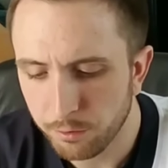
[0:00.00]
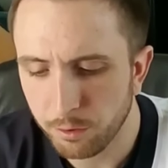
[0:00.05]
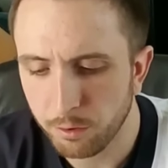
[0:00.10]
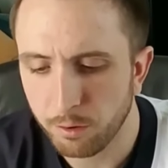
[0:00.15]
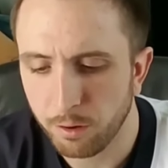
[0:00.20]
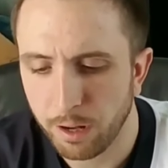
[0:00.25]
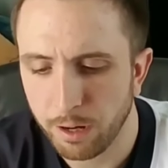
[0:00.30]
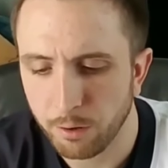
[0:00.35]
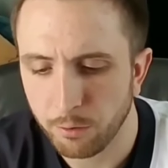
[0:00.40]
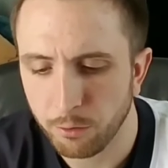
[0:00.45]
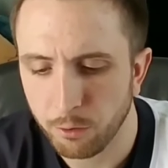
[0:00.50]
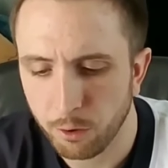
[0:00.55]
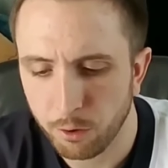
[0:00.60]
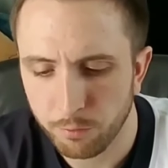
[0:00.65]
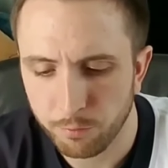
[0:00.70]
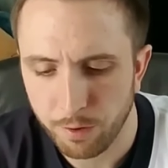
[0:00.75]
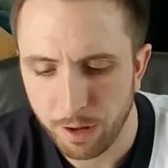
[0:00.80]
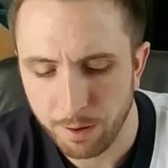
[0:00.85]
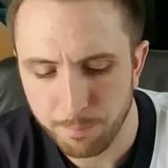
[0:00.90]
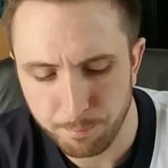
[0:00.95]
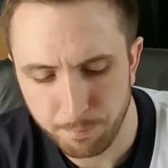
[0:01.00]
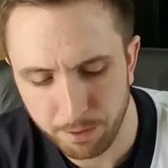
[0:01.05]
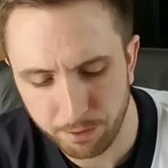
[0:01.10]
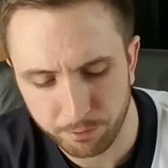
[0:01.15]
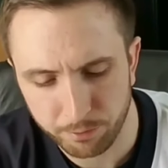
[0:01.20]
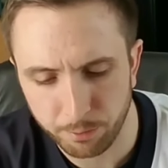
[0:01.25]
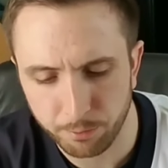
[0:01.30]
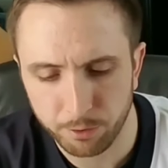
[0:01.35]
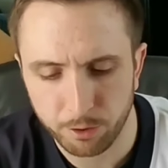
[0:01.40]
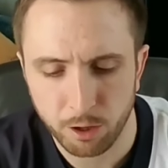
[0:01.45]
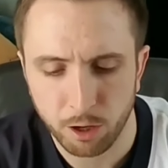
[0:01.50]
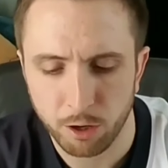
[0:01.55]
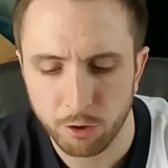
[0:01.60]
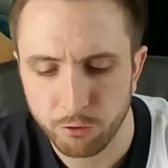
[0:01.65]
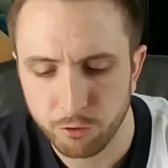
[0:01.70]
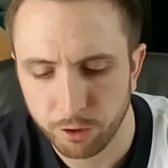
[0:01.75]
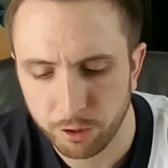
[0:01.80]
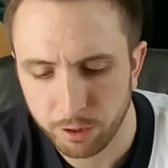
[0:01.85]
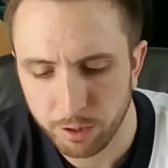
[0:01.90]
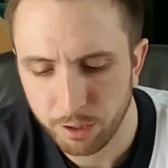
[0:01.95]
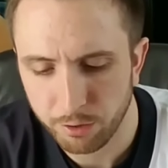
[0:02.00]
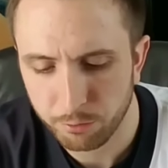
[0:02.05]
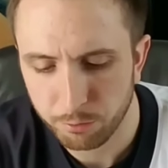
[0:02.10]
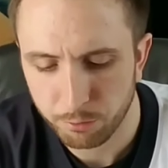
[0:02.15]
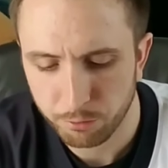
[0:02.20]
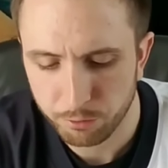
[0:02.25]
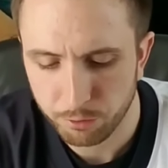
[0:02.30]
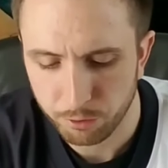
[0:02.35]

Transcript: So I don't know if I messed up the card trick or not, so we're